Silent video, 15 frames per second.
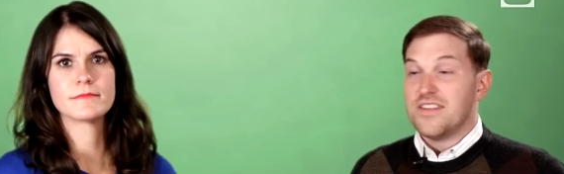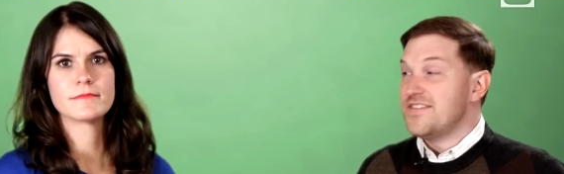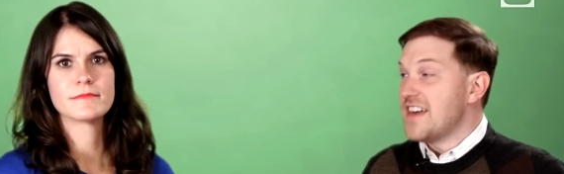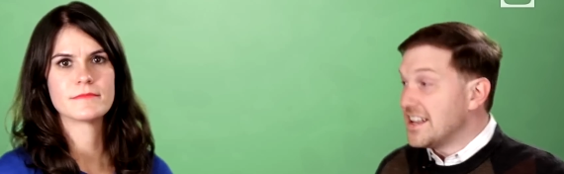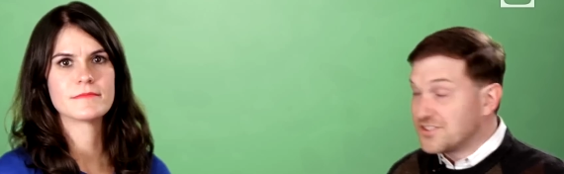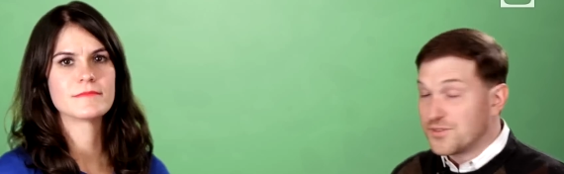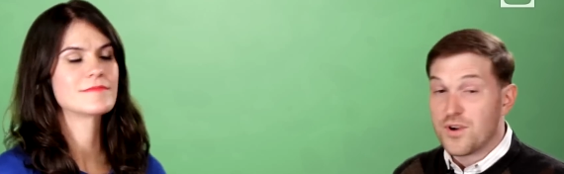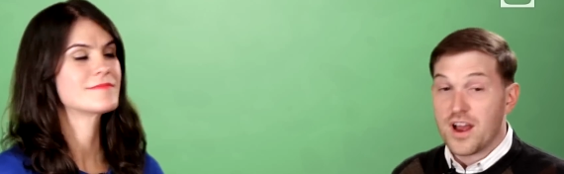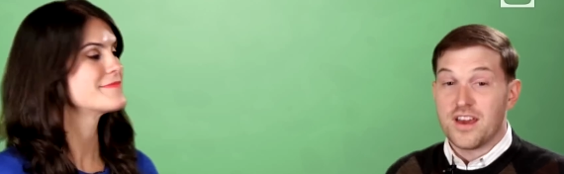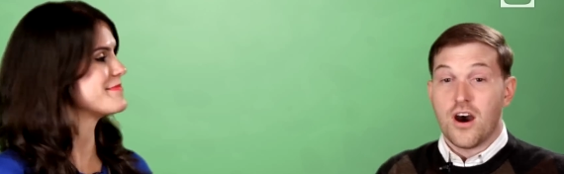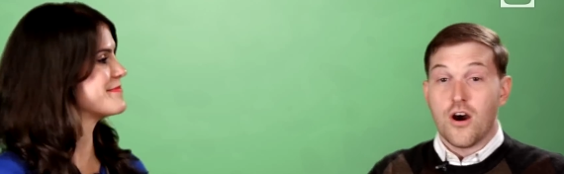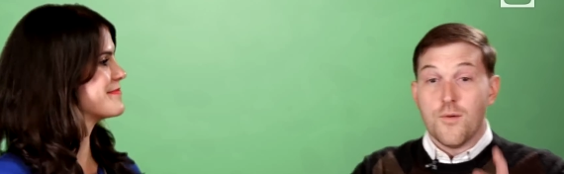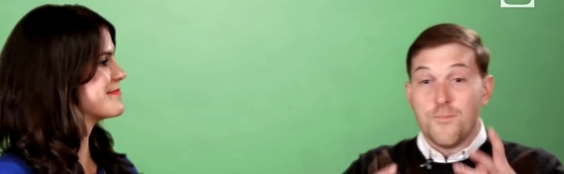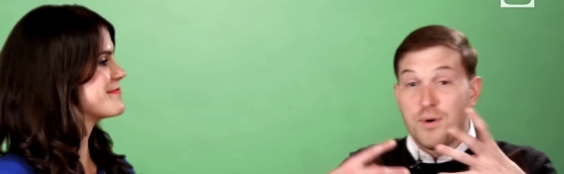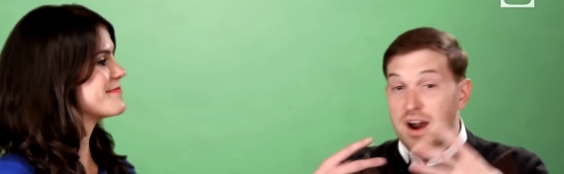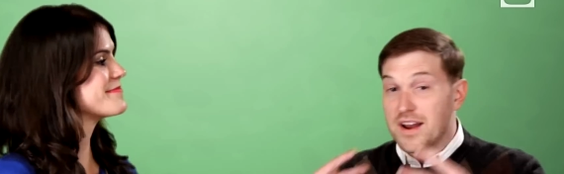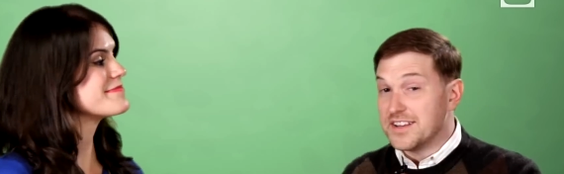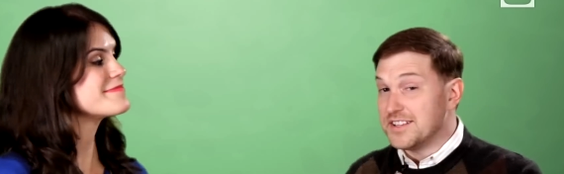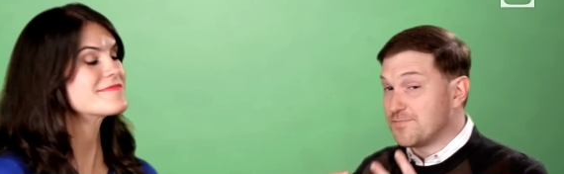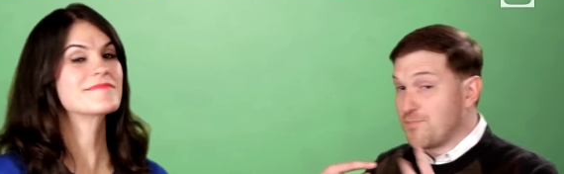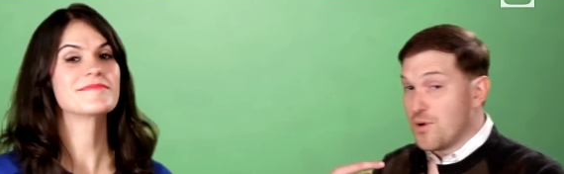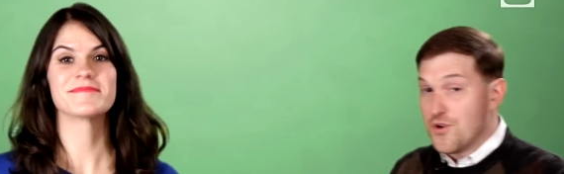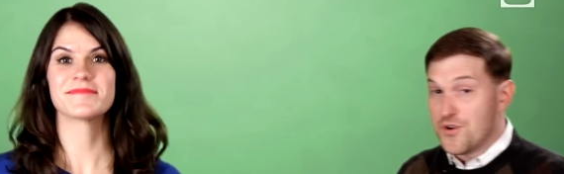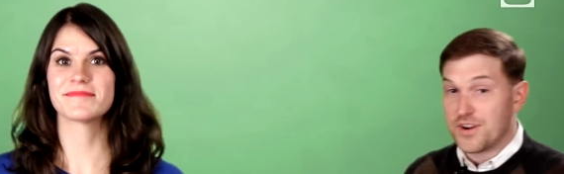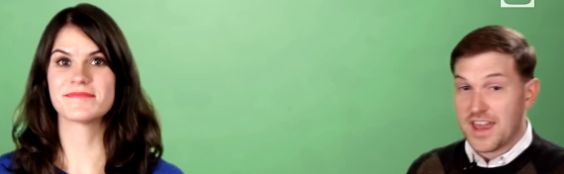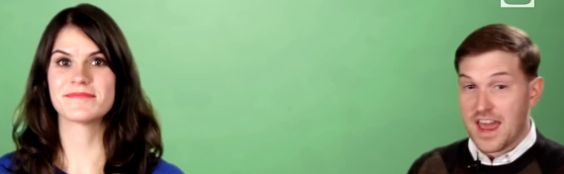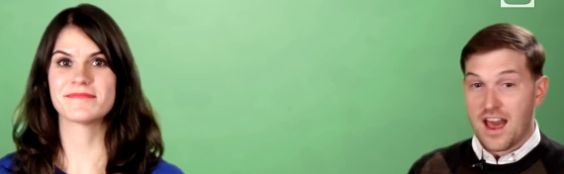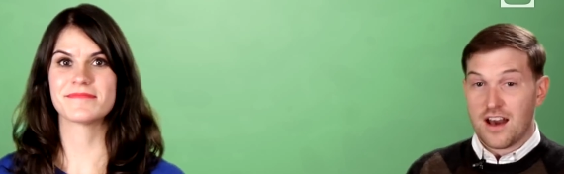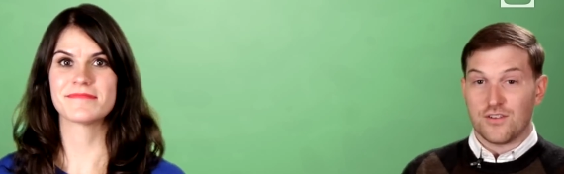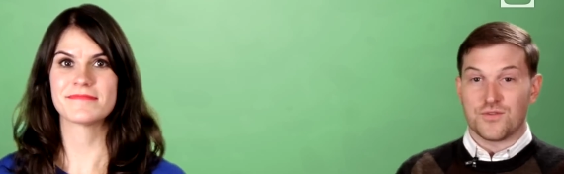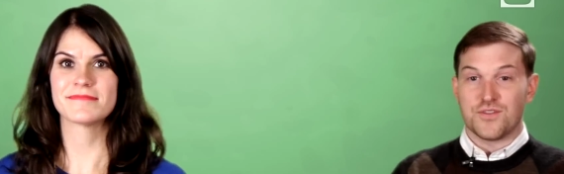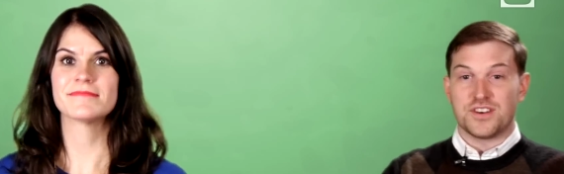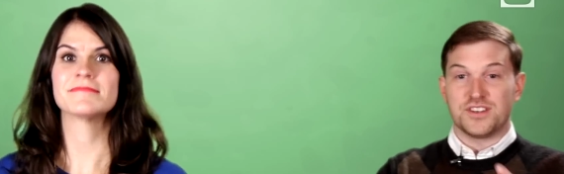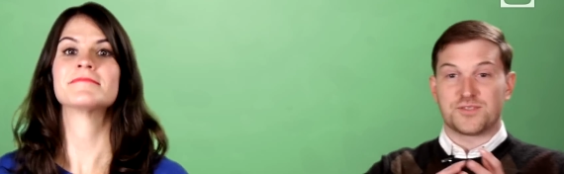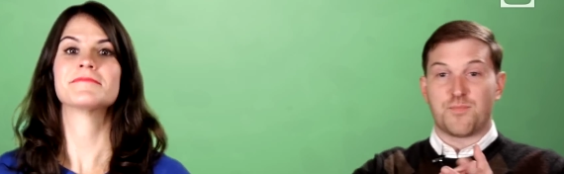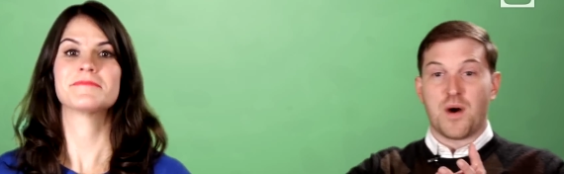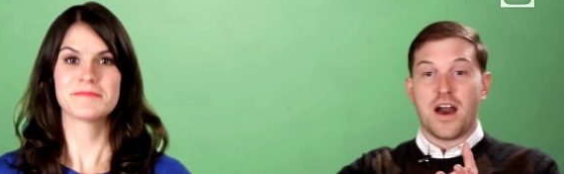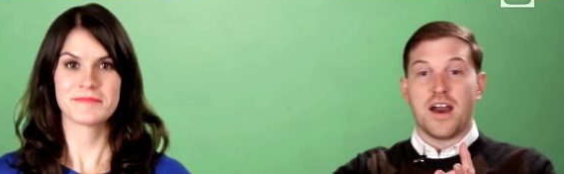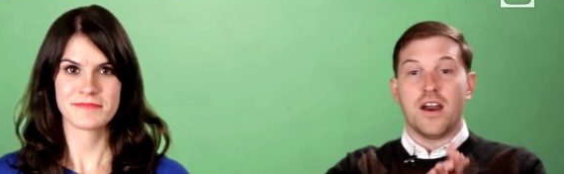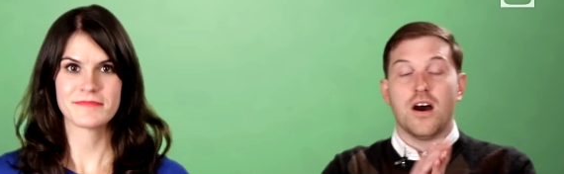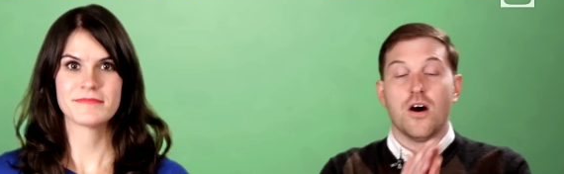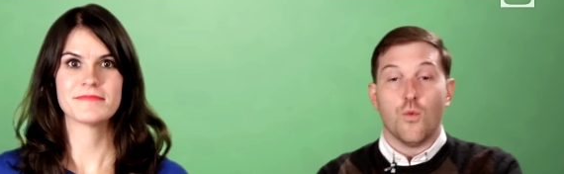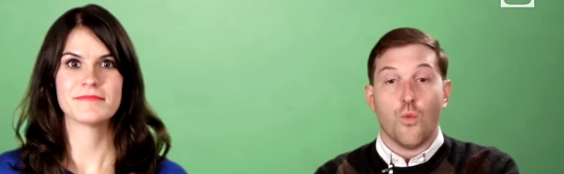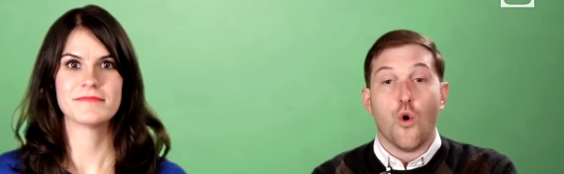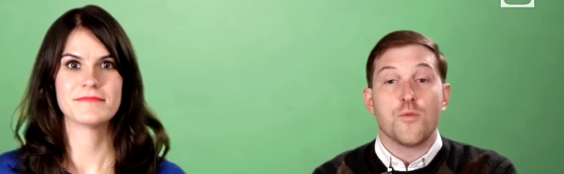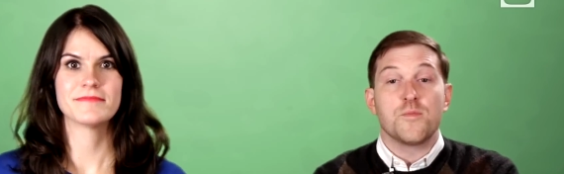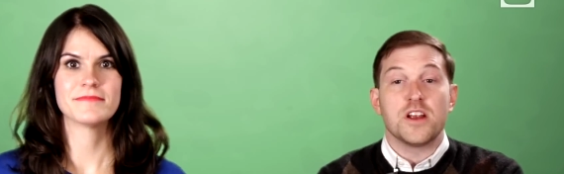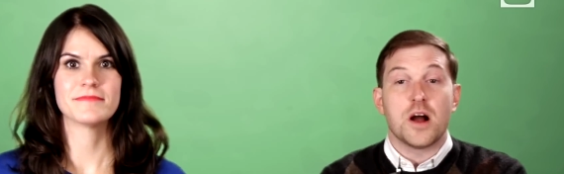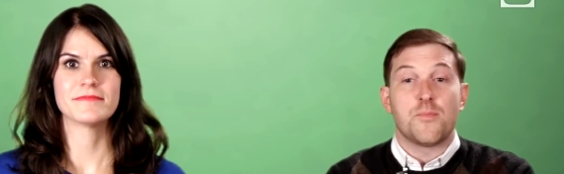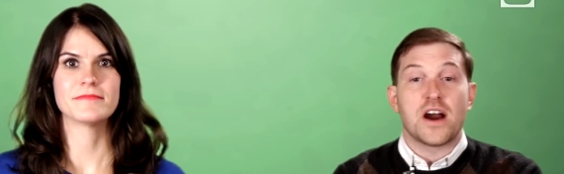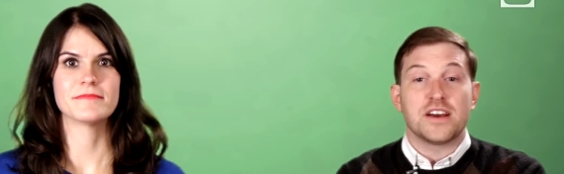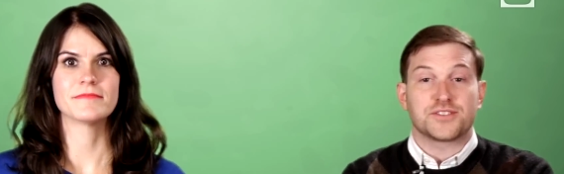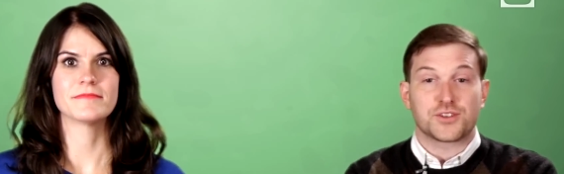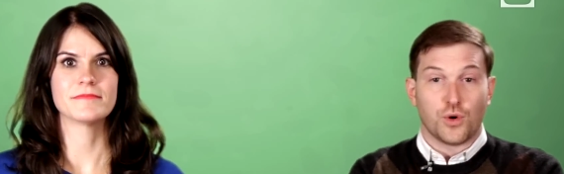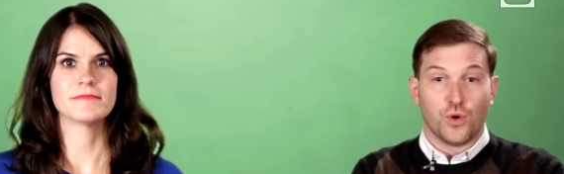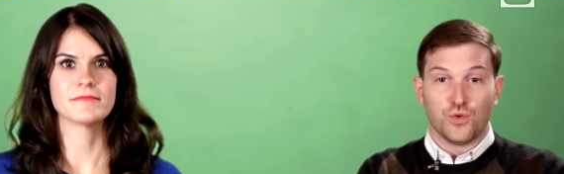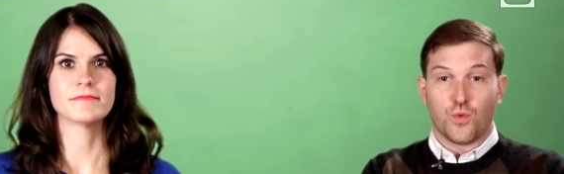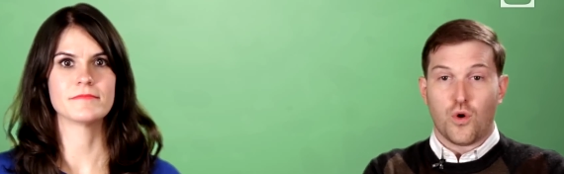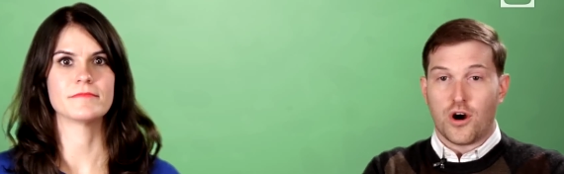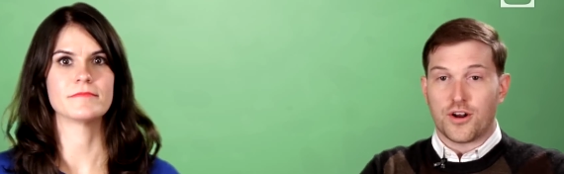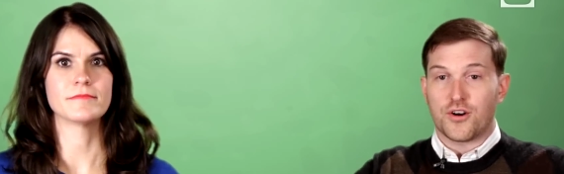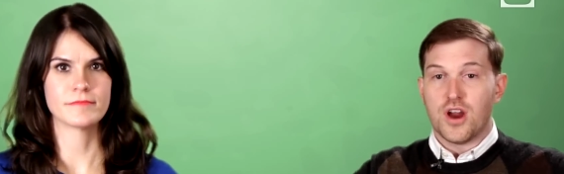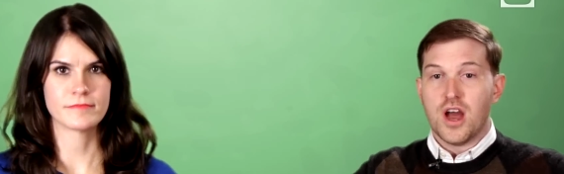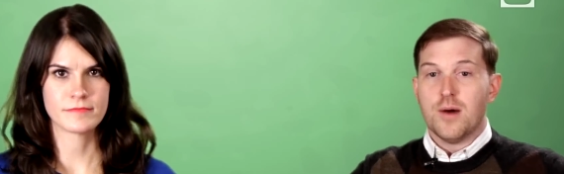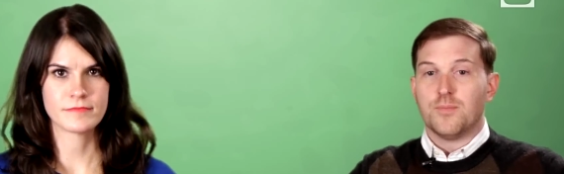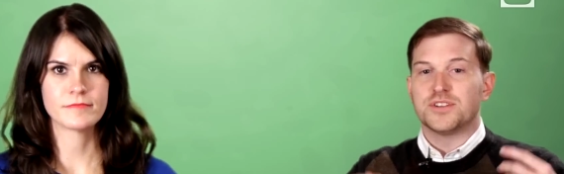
Speaker 1: That's right. Our bodies burn calories by uh, warming up ice-cold water.